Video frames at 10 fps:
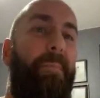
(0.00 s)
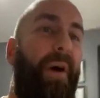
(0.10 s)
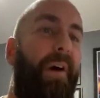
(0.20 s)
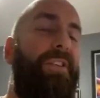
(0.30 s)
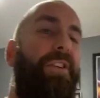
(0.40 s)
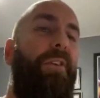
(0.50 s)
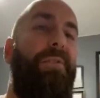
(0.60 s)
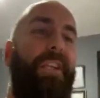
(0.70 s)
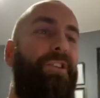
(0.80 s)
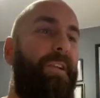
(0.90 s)
person
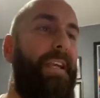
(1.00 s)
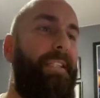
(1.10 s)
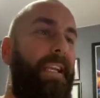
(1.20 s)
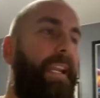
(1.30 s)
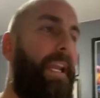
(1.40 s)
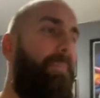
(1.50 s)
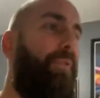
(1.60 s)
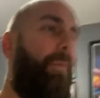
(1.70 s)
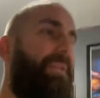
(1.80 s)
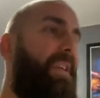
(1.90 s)
who's interested in
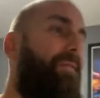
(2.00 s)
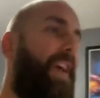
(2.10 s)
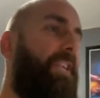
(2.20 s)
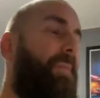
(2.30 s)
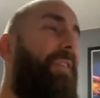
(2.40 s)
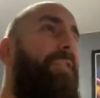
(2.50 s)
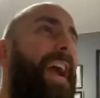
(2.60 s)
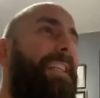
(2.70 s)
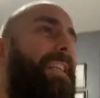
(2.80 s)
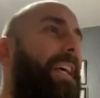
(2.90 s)
property investment. In
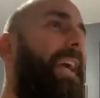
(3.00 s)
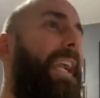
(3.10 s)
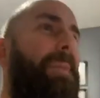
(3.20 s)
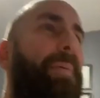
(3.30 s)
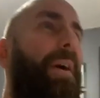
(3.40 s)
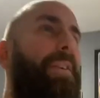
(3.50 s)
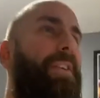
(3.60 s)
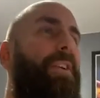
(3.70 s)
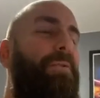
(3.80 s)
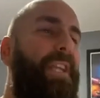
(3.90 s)
fact, any
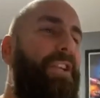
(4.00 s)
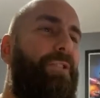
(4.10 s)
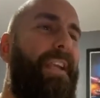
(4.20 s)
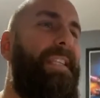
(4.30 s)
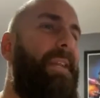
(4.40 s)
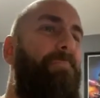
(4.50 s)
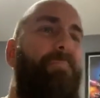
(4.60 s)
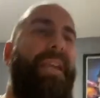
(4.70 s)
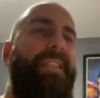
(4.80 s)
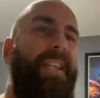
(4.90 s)
person who's interested in
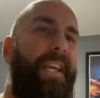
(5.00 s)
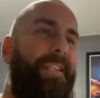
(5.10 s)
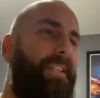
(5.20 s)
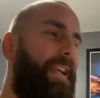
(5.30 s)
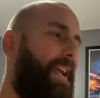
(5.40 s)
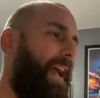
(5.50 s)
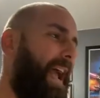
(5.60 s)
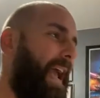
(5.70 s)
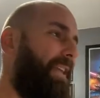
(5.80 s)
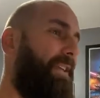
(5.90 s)
business
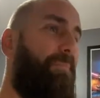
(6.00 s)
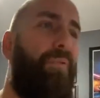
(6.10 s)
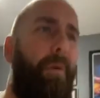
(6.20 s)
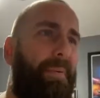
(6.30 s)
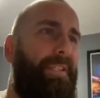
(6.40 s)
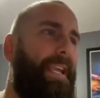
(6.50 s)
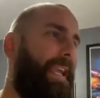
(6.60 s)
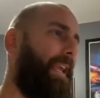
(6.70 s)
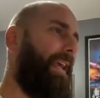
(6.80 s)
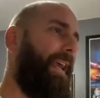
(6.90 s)
and
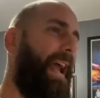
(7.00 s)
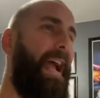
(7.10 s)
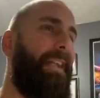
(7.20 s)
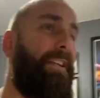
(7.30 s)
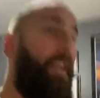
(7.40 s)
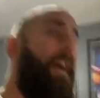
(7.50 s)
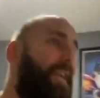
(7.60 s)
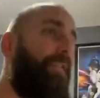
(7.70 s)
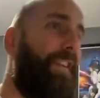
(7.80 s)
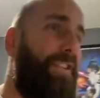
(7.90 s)
property and
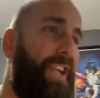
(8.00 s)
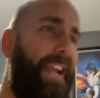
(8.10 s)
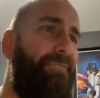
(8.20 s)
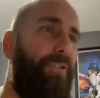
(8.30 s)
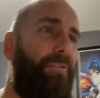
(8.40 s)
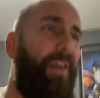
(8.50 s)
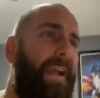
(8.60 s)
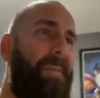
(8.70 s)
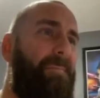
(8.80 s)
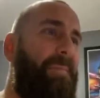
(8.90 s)
life in general,
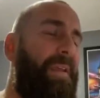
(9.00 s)
right?